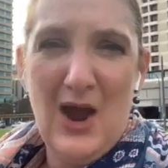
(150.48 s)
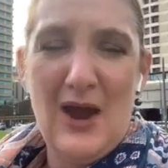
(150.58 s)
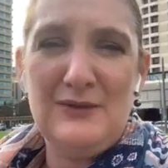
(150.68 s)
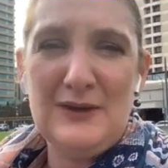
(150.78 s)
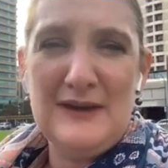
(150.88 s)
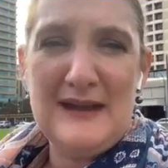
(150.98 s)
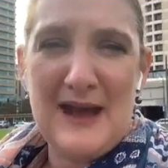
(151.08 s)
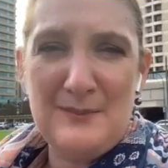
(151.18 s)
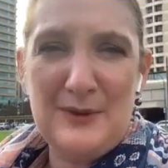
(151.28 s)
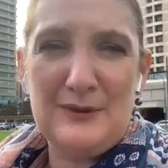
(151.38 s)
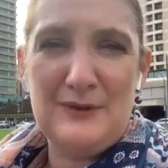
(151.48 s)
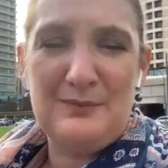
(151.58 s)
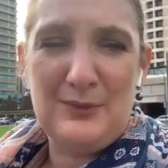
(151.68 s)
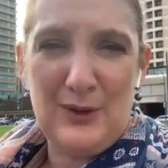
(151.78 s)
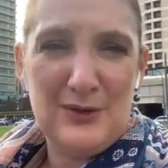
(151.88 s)
I've got a number of
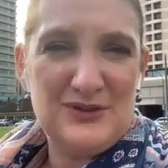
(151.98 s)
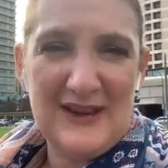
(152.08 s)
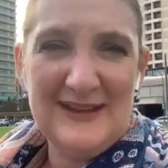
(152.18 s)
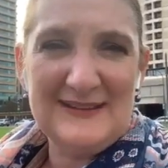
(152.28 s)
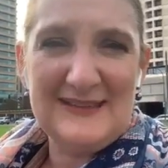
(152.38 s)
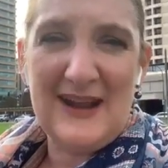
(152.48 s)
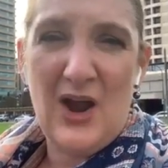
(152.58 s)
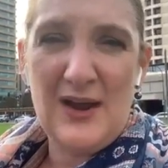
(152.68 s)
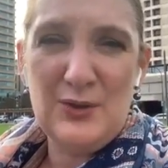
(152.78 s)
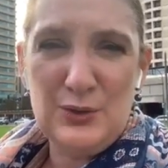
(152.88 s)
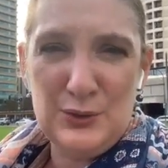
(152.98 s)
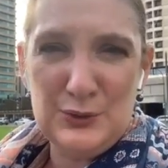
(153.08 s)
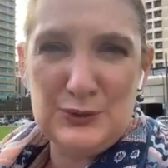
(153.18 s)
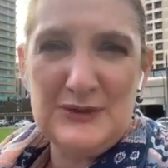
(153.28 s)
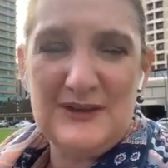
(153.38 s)
projects that I
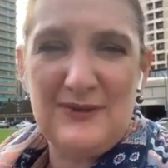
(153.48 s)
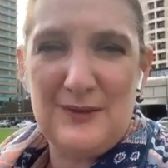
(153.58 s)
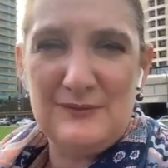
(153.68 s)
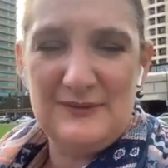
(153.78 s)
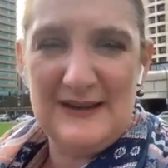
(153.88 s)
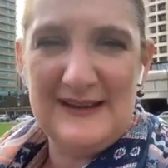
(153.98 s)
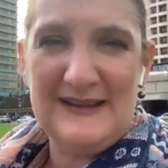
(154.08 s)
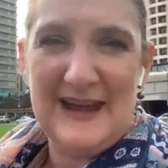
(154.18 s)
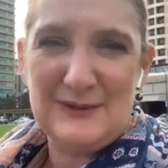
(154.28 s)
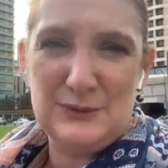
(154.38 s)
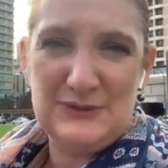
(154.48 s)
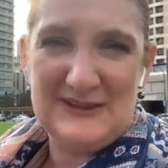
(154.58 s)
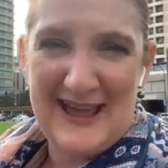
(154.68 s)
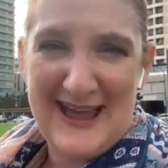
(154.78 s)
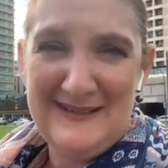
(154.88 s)
could, if I really knuckled
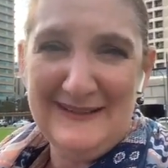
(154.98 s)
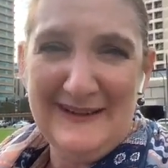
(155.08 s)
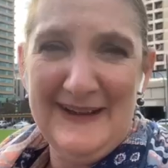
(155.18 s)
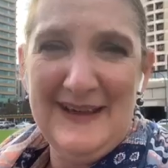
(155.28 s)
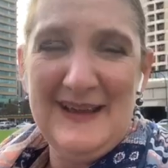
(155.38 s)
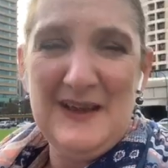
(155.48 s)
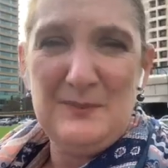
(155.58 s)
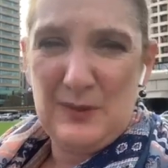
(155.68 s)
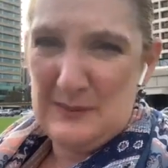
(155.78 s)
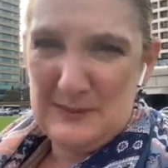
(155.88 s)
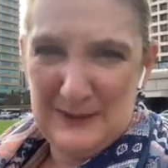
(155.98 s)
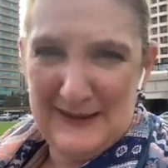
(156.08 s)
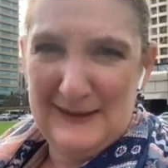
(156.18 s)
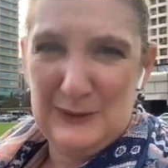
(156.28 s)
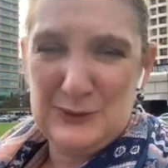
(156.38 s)
down,
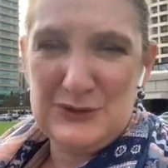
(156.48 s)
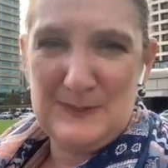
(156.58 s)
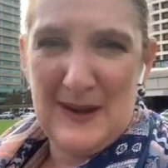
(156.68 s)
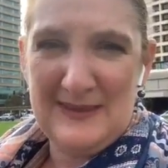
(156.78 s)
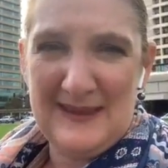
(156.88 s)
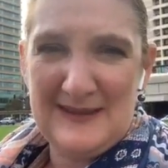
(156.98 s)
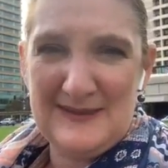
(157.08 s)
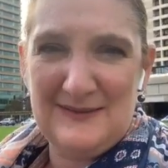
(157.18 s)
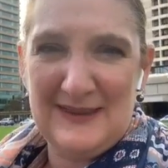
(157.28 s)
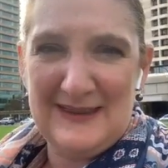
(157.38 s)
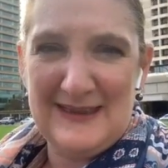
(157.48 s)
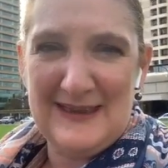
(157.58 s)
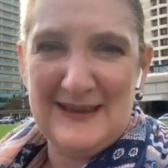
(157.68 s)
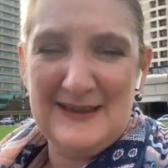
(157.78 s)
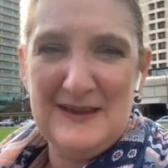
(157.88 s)
probably launch by the end of the
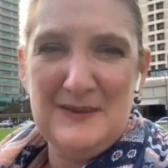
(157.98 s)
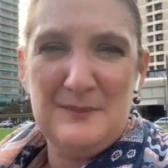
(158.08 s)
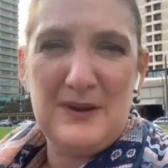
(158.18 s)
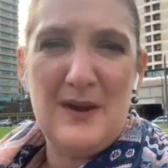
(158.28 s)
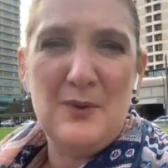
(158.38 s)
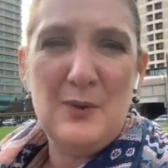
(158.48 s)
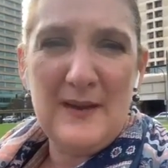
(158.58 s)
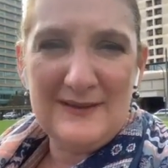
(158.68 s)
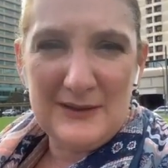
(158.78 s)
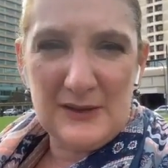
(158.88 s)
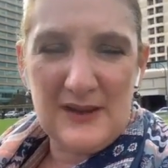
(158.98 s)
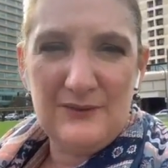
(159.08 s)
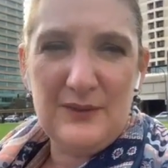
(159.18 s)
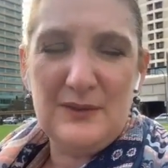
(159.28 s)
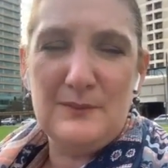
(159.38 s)
year. But I'm always looking
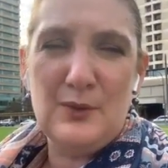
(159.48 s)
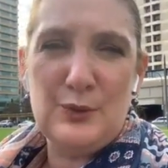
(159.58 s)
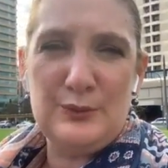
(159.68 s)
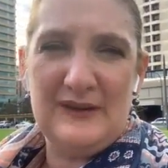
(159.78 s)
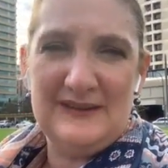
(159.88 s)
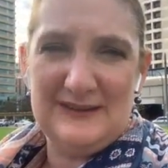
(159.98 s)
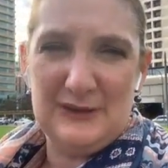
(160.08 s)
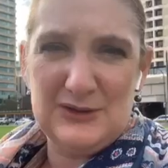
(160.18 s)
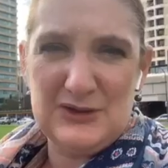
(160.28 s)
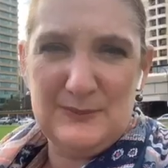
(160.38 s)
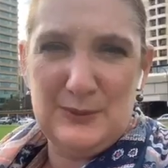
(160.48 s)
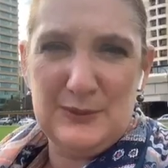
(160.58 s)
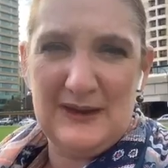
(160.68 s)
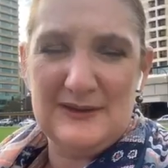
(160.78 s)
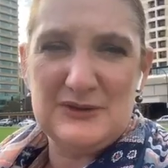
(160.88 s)
for the more research to
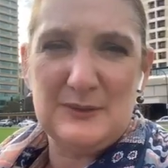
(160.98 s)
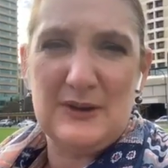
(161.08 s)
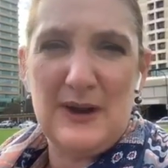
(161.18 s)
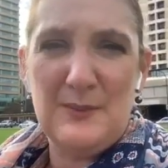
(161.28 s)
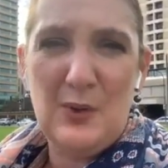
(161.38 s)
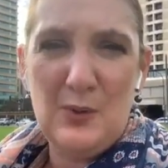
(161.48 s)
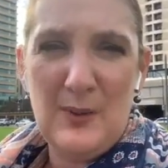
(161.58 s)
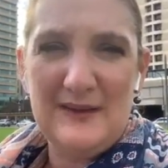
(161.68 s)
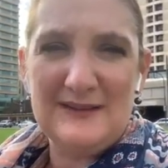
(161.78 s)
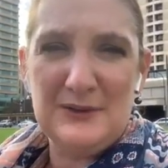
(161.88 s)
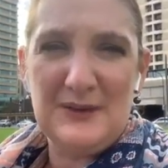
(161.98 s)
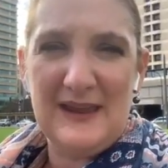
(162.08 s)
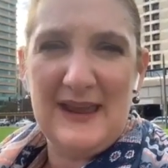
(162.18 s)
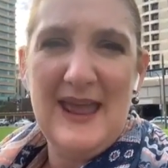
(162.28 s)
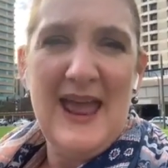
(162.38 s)
put into it. I'm always
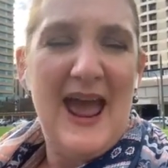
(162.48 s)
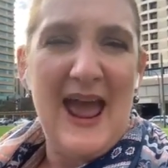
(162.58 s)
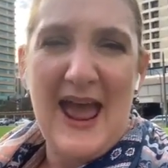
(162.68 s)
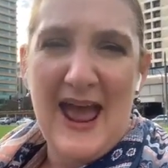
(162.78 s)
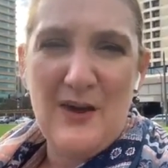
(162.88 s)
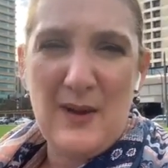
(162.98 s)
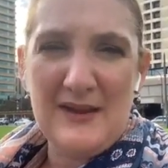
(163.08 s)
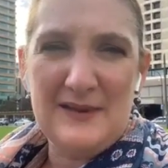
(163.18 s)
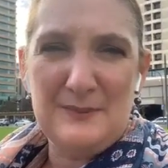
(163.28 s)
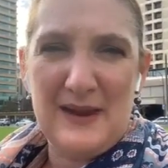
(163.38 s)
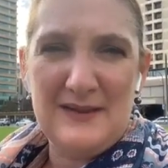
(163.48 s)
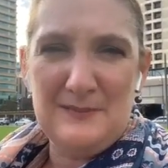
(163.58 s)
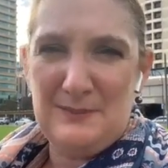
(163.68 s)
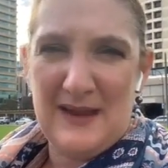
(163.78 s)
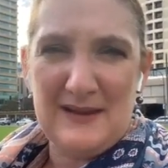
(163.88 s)
looking at how I can make
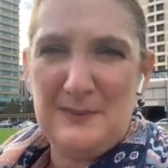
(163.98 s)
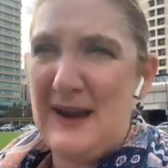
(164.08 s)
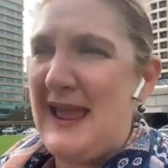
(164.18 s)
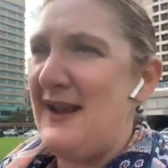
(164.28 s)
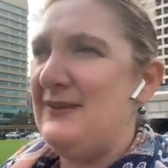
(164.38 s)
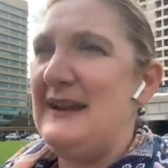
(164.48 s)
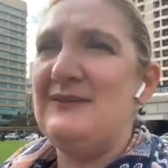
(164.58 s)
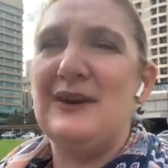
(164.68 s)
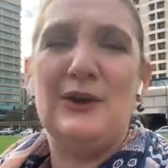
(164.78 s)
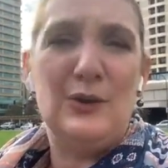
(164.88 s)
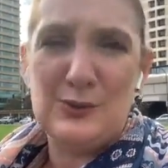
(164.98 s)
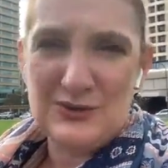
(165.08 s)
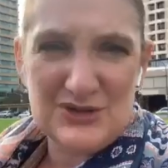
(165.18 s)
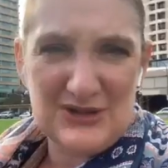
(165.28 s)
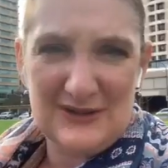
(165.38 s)
it better. But I haven't even
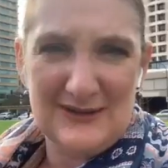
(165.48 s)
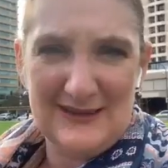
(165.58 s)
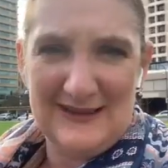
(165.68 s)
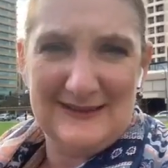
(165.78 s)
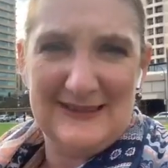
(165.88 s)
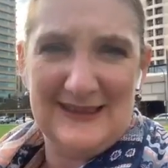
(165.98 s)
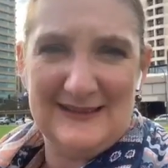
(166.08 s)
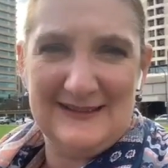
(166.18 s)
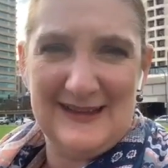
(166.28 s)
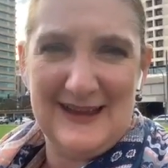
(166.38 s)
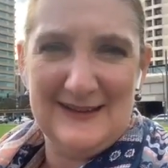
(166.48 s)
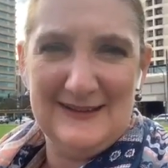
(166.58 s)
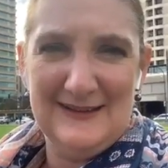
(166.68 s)
launched these things yet.